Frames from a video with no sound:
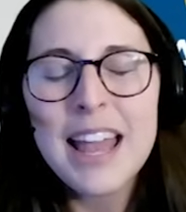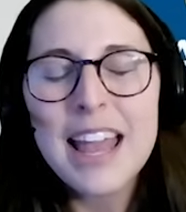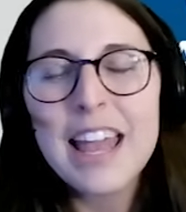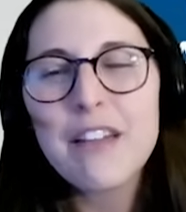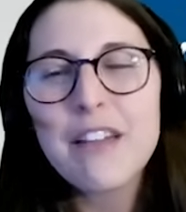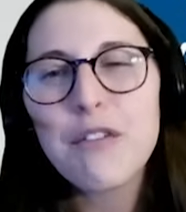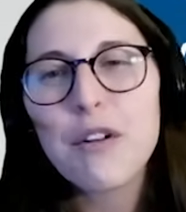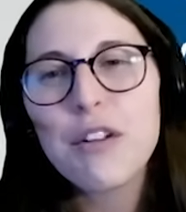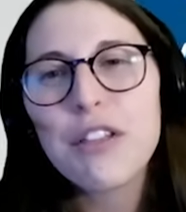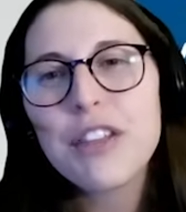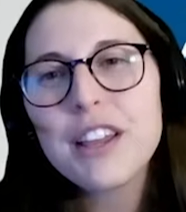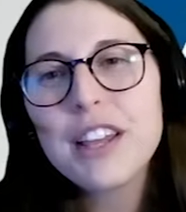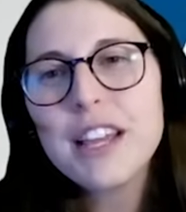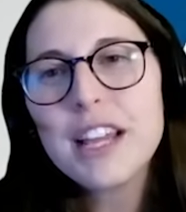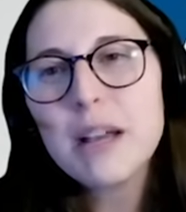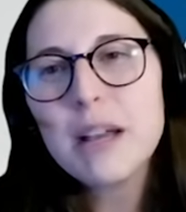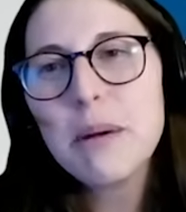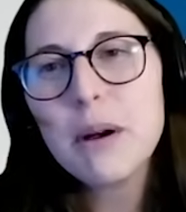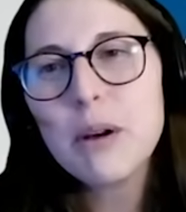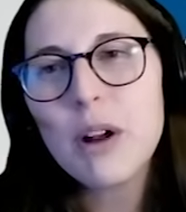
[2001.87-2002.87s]
If we're thinking
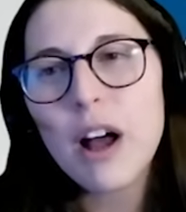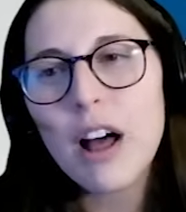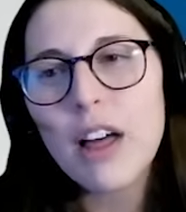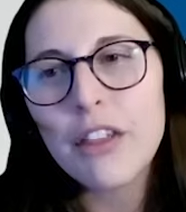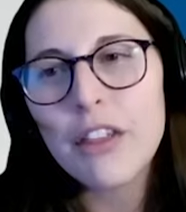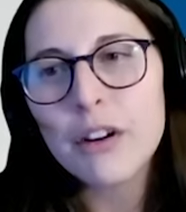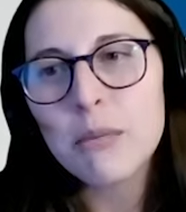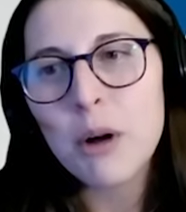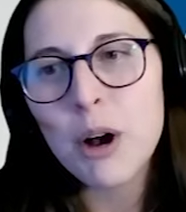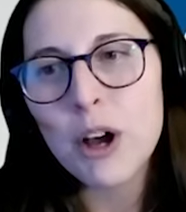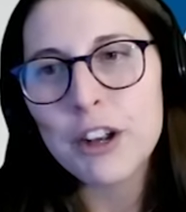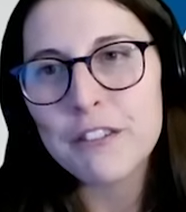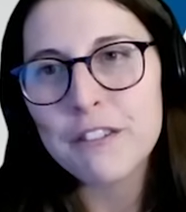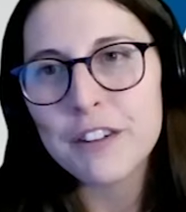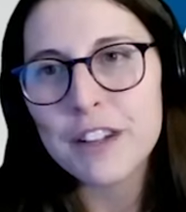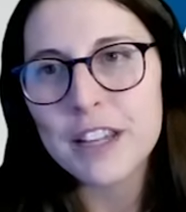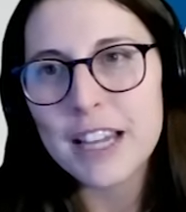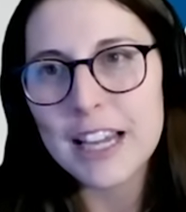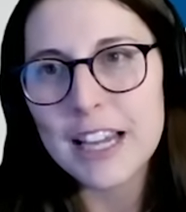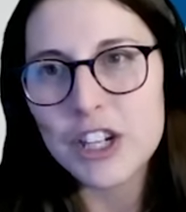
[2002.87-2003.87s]
about other
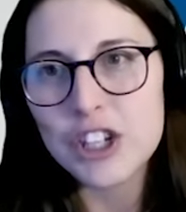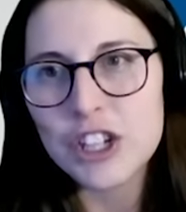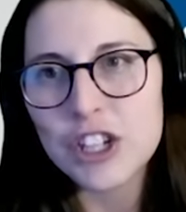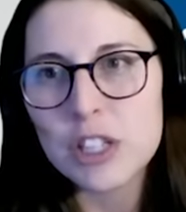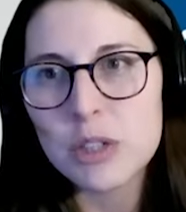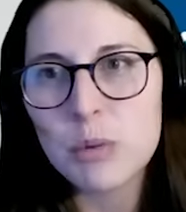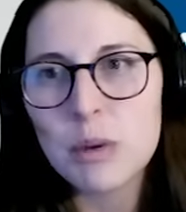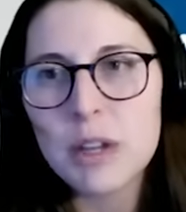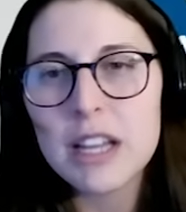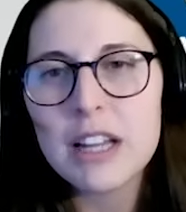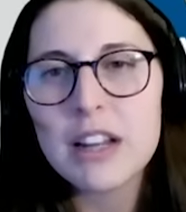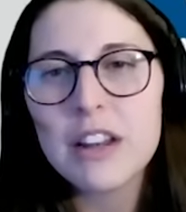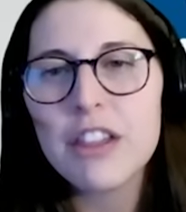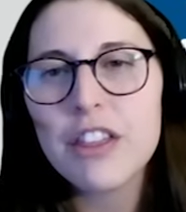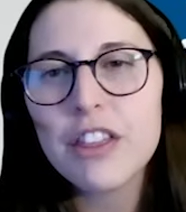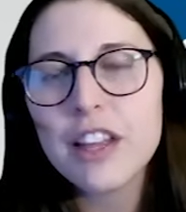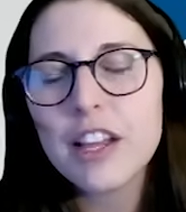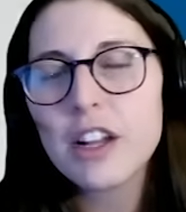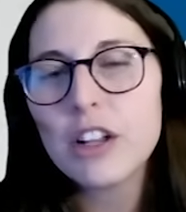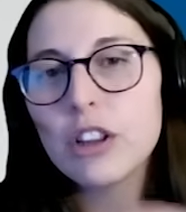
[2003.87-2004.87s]
modifications, we can
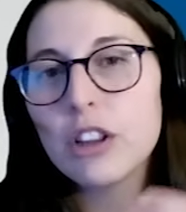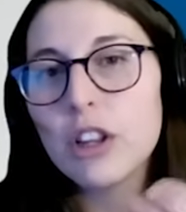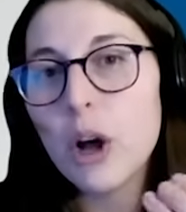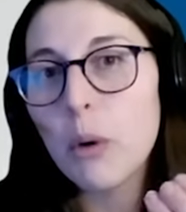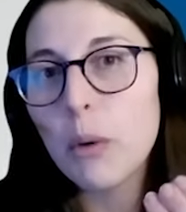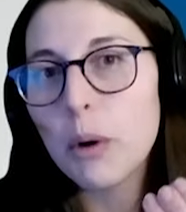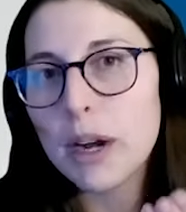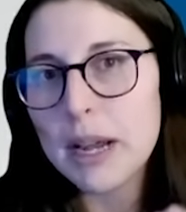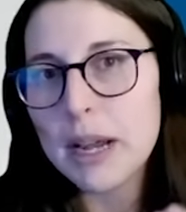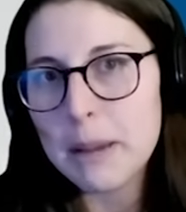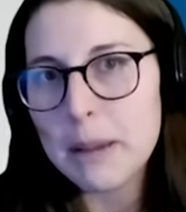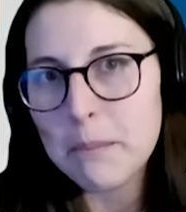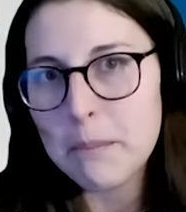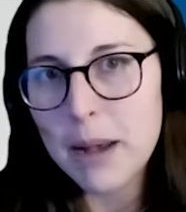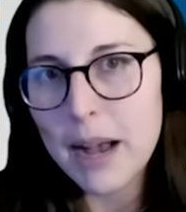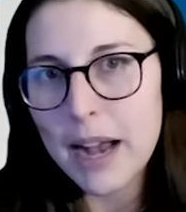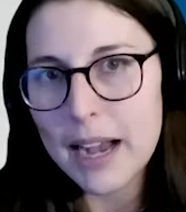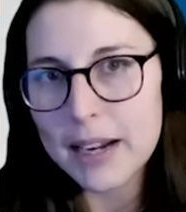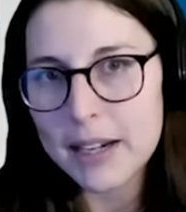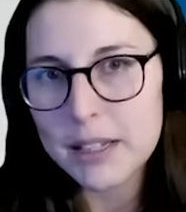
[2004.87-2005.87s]
think lower
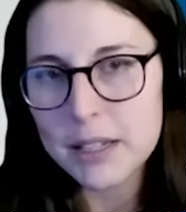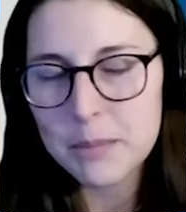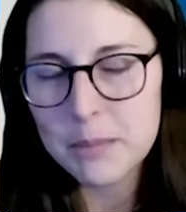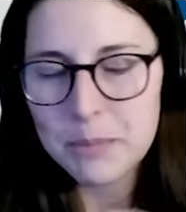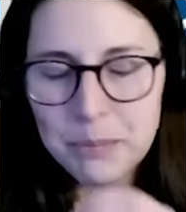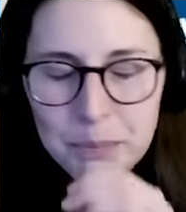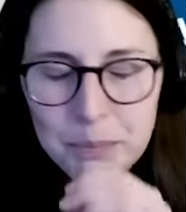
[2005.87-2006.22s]
impact.